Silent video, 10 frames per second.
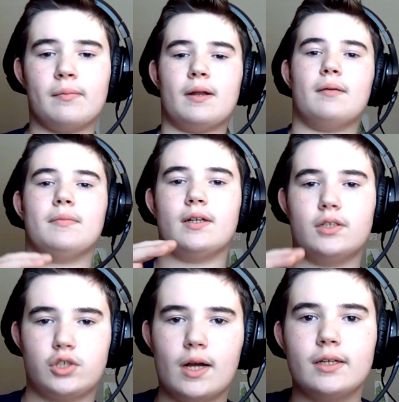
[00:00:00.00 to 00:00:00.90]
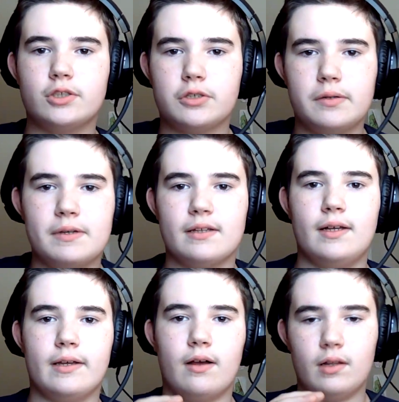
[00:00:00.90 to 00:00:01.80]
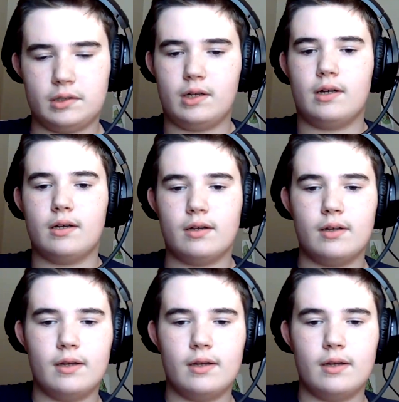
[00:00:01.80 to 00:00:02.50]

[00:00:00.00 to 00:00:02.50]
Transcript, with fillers: but I'm gonna try streaming like a lot.